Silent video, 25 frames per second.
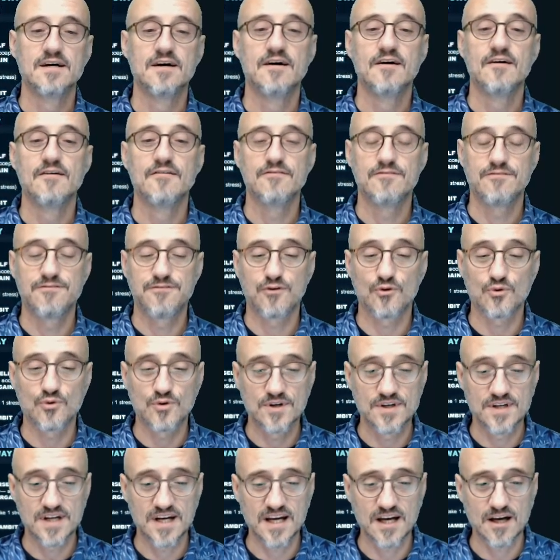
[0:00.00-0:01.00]
For
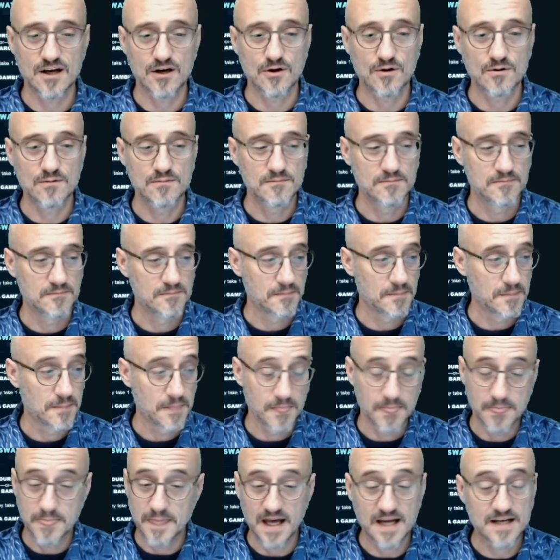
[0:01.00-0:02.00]
now,
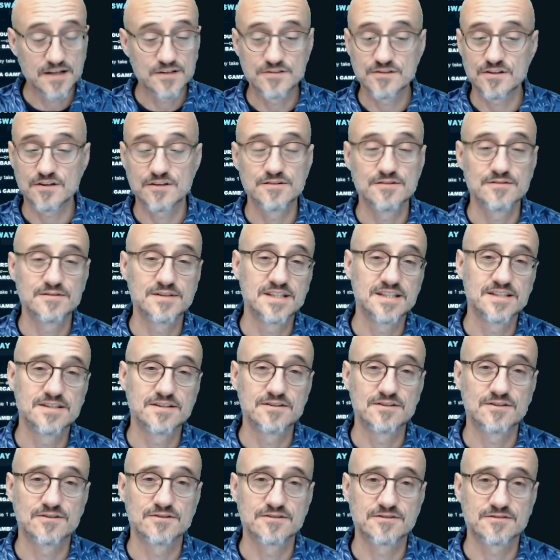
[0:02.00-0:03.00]
that is all you need to
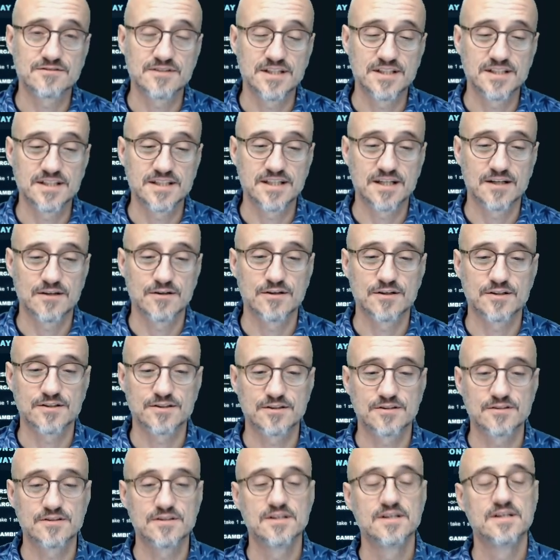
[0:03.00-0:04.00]
know to create a
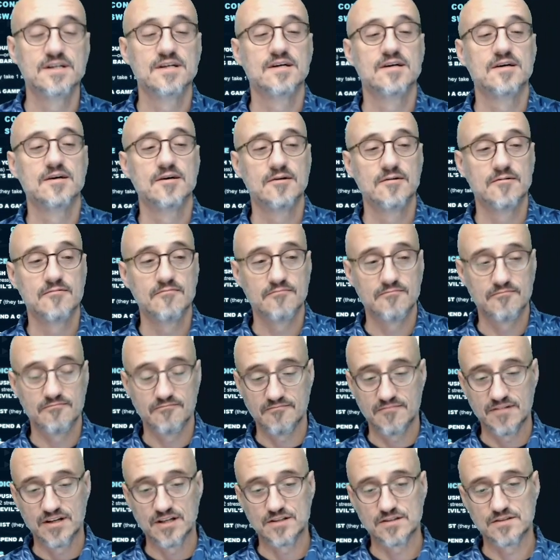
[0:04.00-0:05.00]
character
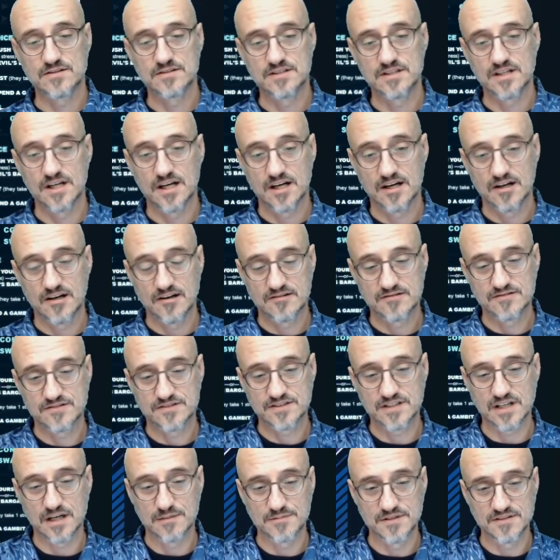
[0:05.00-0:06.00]
in
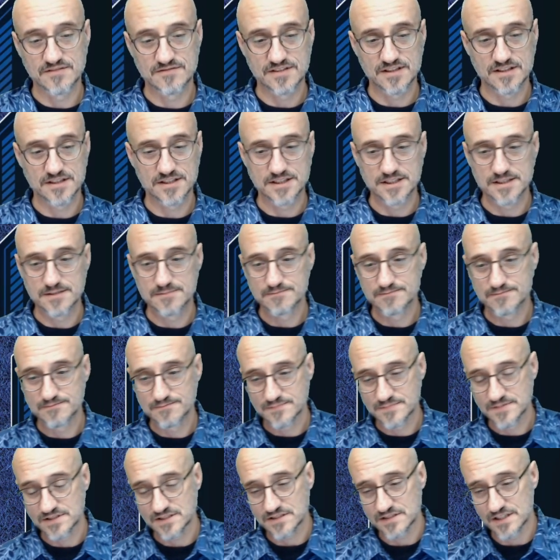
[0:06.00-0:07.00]
Scum and Villainy.
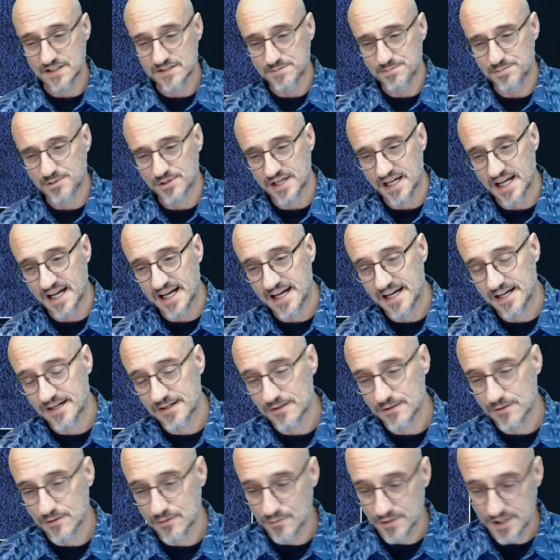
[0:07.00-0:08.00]
So let's put Anne
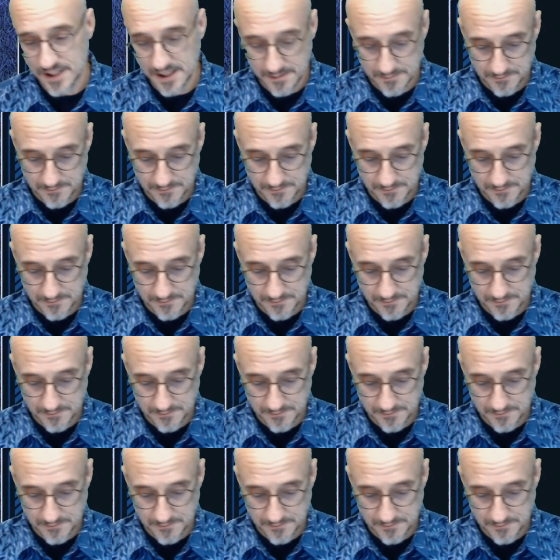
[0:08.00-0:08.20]
away.